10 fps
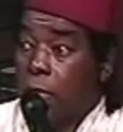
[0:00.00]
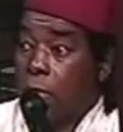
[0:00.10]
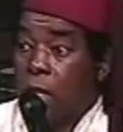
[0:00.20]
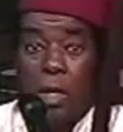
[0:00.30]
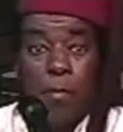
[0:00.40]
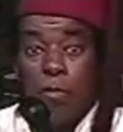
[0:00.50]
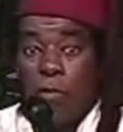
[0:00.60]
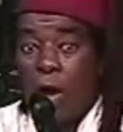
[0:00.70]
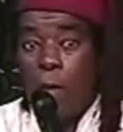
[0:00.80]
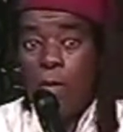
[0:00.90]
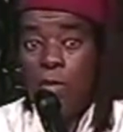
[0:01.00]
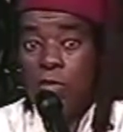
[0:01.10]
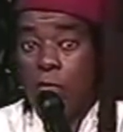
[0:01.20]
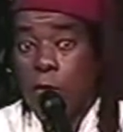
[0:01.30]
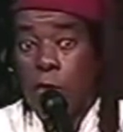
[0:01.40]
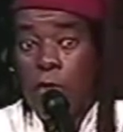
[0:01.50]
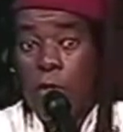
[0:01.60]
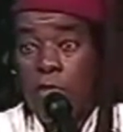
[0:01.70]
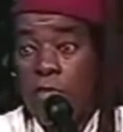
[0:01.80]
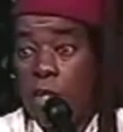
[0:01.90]
that they've been robbing and subverting
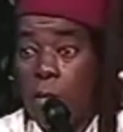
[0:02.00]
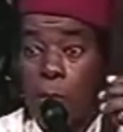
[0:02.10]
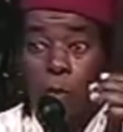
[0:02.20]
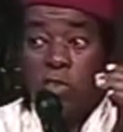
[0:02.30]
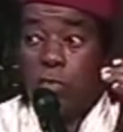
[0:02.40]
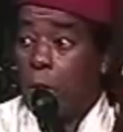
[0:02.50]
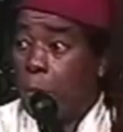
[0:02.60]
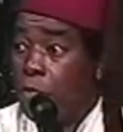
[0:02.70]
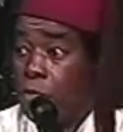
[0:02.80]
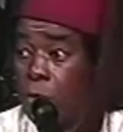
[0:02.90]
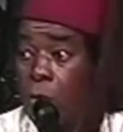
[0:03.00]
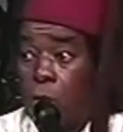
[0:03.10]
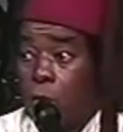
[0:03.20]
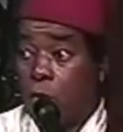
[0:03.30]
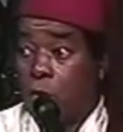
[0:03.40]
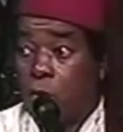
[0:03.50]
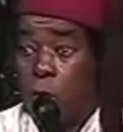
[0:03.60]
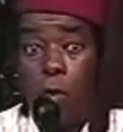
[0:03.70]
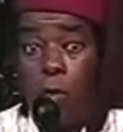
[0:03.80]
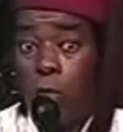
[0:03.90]
and setting up all these puppets all over
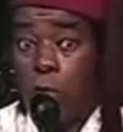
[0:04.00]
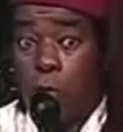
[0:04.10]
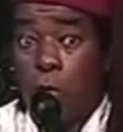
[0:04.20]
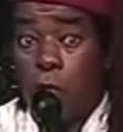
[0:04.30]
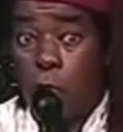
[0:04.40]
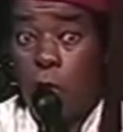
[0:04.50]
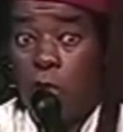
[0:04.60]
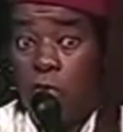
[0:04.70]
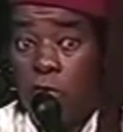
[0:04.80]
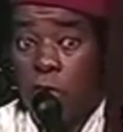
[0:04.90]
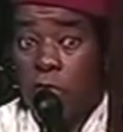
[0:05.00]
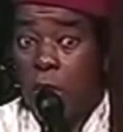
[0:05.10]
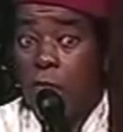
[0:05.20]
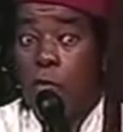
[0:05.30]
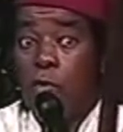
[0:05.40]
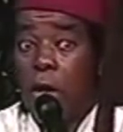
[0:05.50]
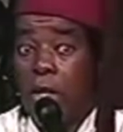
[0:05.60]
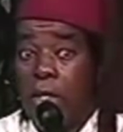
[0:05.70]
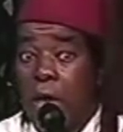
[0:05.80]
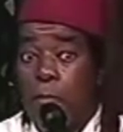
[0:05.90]
the world for all these years. And they've
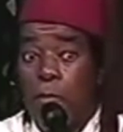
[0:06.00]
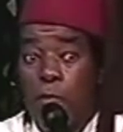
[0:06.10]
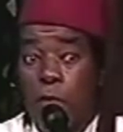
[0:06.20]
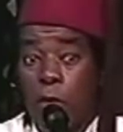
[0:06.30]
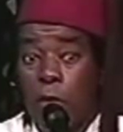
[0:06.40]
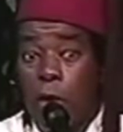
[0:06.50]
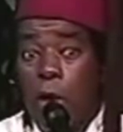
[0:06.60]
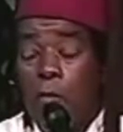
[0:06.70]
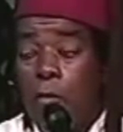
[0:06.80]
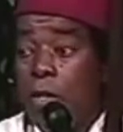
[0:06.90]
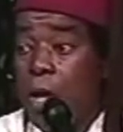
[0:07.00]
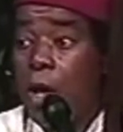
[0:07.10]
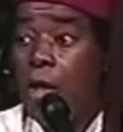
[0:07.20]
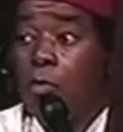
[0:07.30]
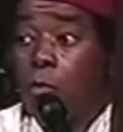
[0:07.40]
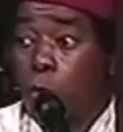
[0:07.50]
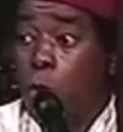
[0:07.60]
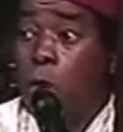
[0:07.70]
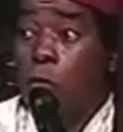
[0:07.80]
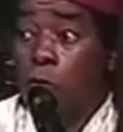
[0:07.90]
created an atmosphere where now the
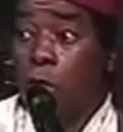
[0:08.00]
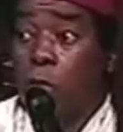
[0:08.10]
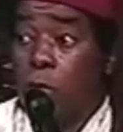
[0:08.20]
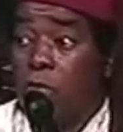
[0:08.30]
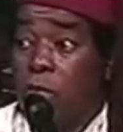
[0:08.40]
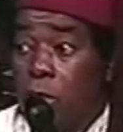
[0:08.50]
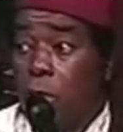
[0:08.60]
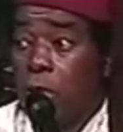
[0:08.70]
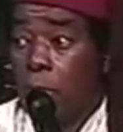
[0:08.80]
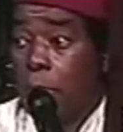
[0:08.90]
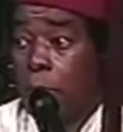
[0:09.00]
world really wants to kill them,